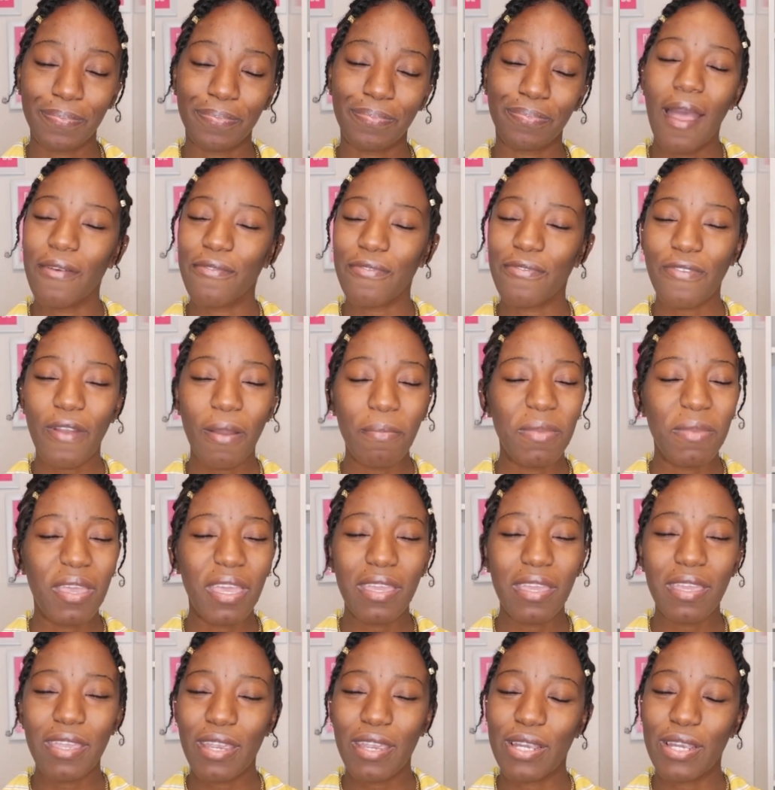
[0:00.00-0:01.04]
And from your
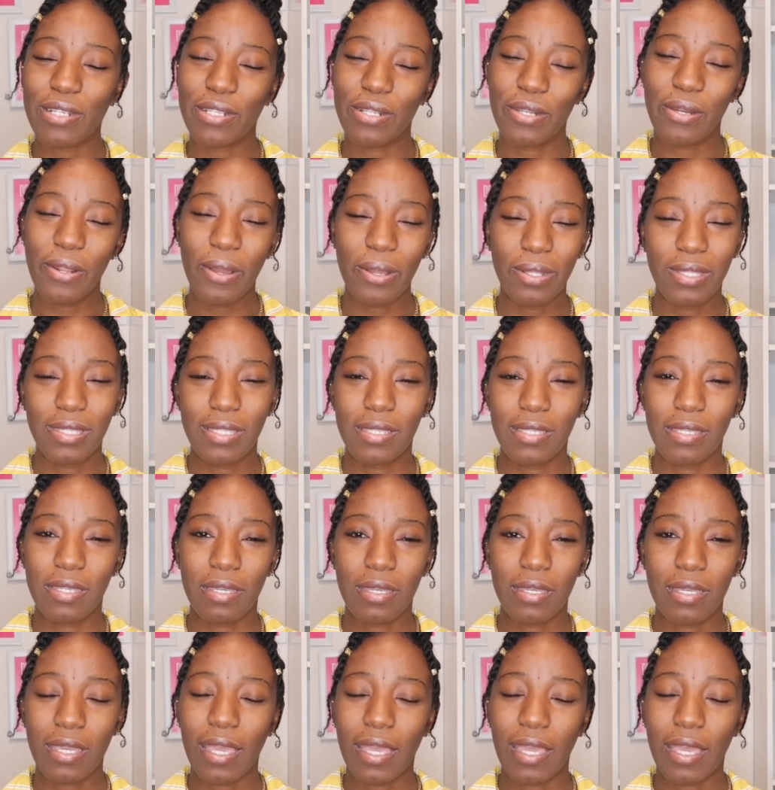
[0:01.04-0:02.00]
ear dotty,